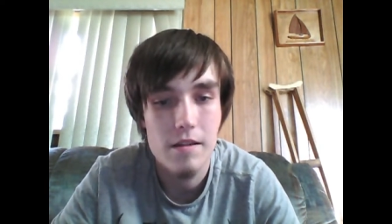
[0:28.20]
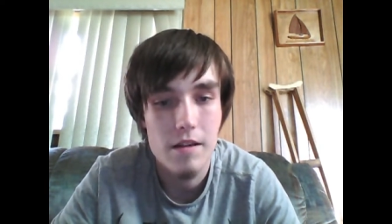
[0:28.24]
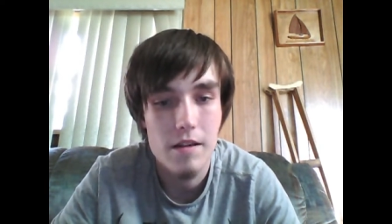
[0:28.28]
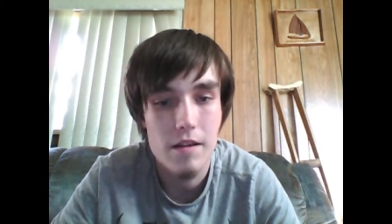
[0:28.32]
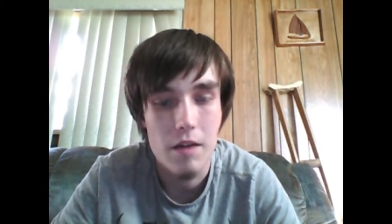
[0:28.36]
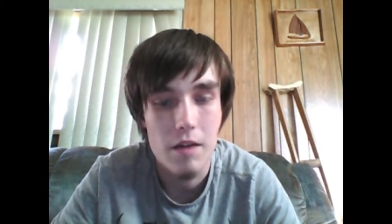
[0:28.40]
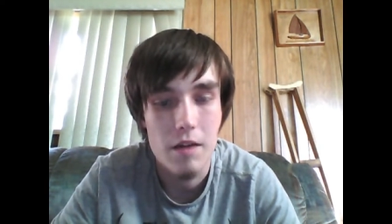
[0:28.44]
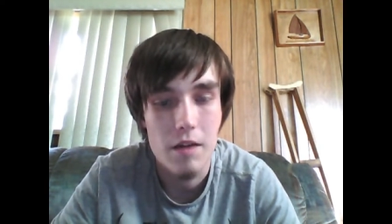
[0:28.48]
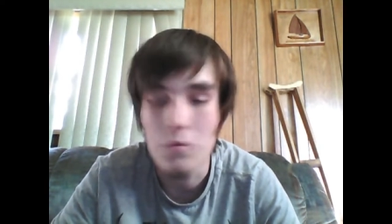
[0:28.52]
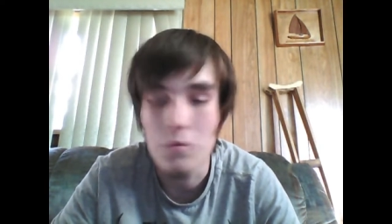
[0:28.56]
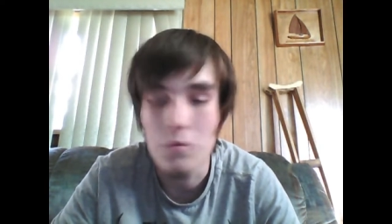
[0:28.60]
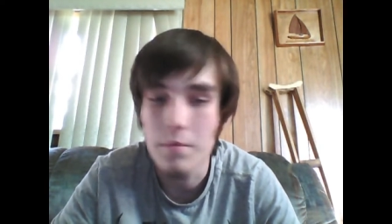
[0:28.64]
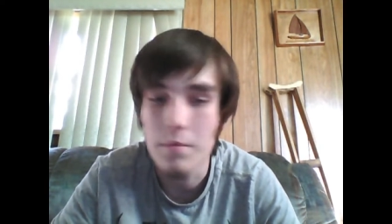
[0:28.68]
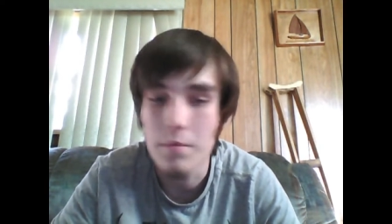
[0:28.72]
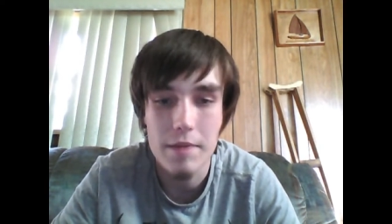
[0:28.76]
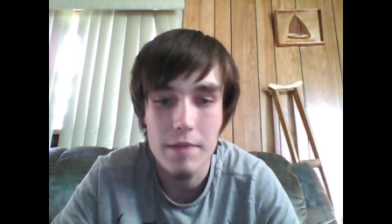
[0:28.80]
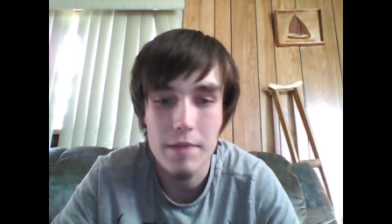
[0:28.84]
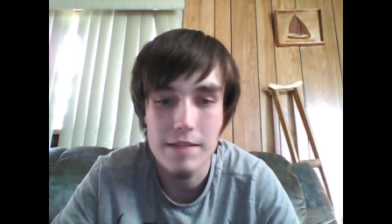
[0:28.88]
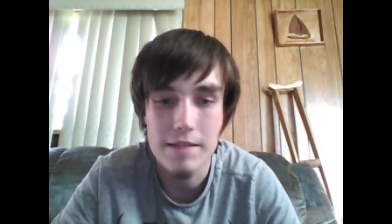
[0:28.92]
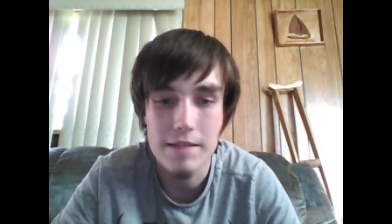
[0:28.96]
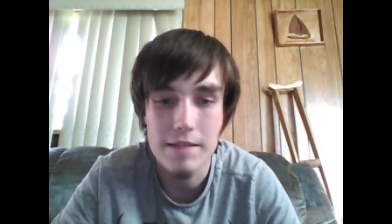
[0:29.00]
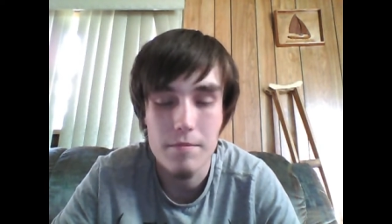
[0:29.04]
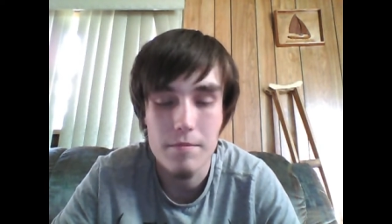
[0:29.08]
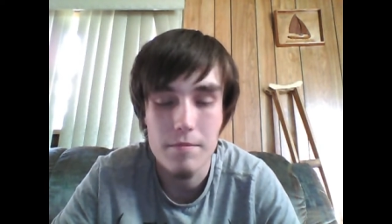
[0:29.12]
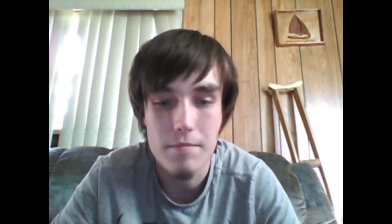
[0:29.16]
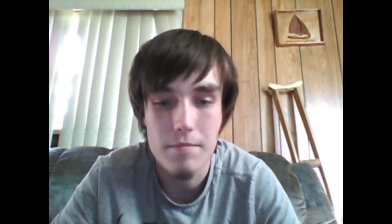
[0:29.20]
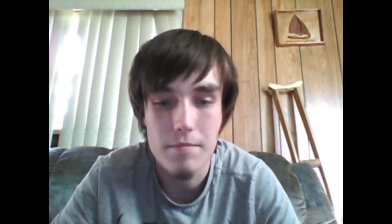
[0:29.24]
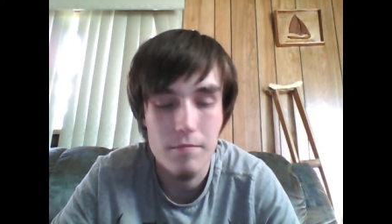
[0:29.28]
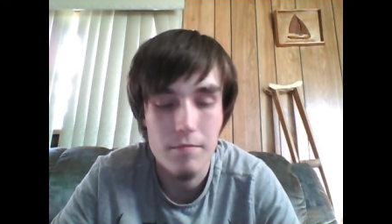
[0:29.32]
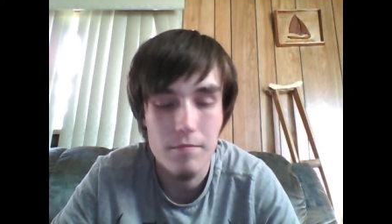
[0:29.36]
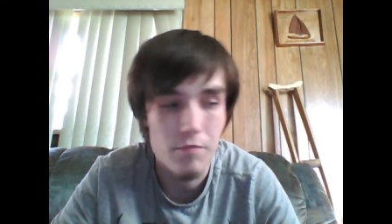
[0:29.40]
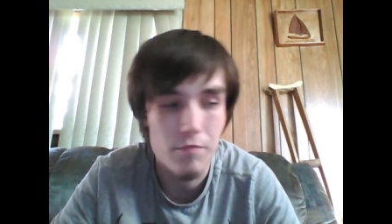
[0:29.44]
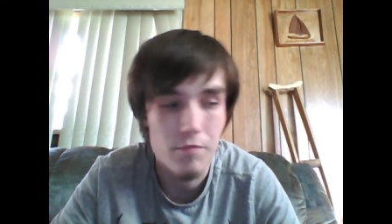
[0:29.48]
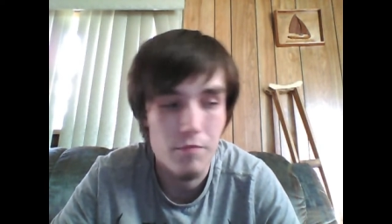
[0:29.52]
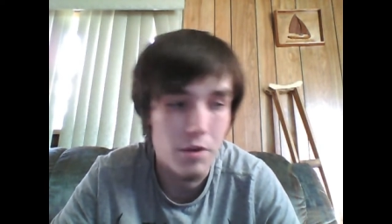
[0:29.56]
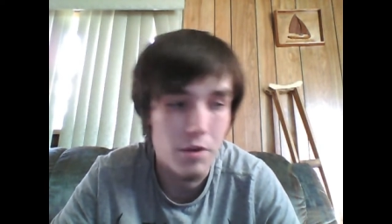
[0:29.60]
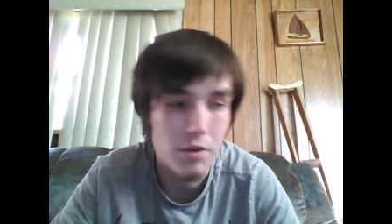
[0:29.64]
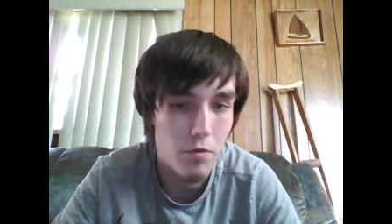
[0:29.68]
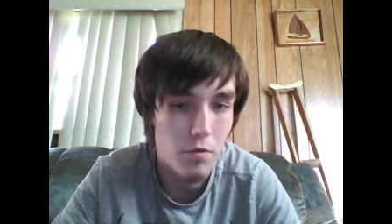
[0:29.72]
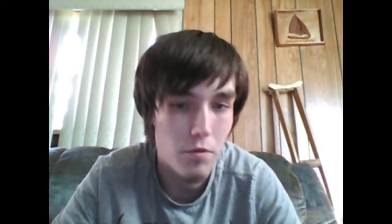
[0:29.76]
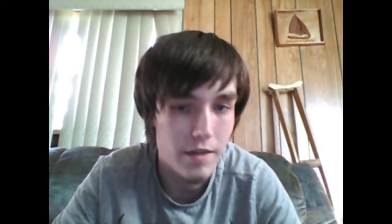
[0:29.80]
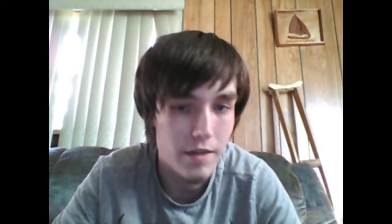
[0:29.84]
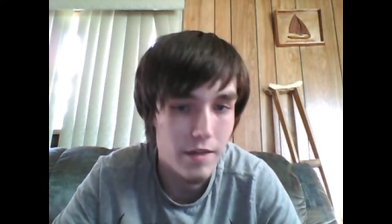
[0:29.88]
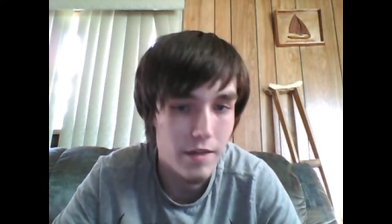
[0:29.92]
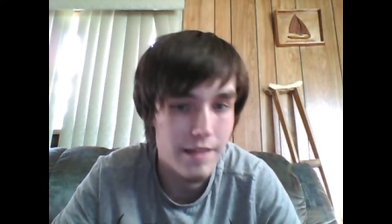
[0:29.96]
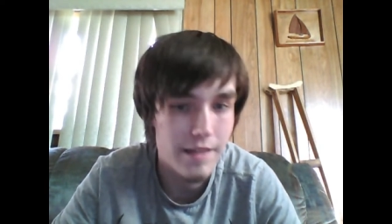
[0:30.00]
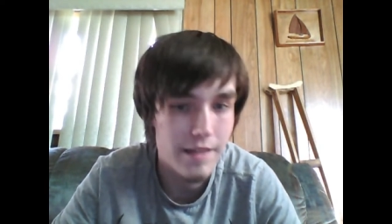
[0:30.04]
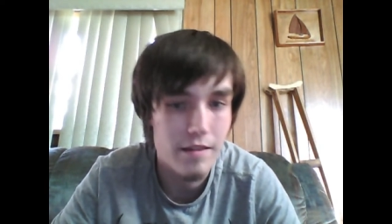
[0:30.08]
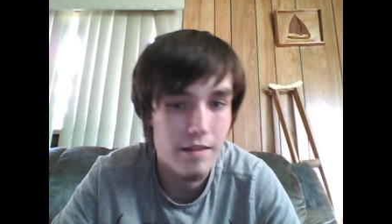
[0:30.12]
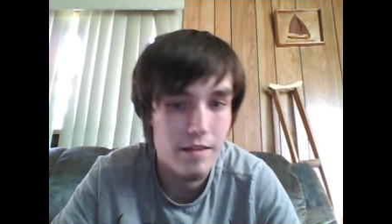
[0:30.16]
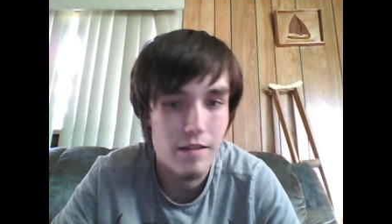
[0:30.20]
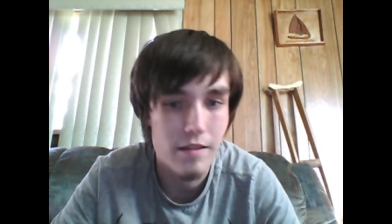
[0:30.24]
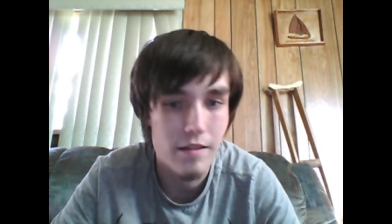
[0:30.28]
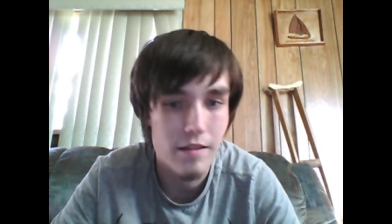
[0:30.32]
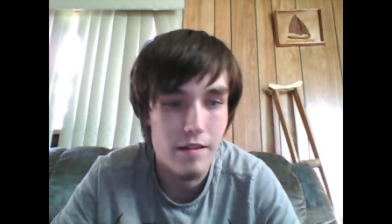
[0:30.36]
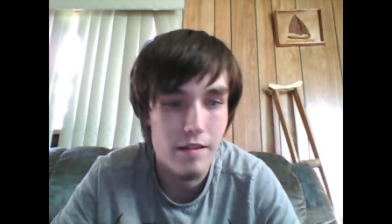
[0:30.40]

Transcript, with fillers: I won't be recording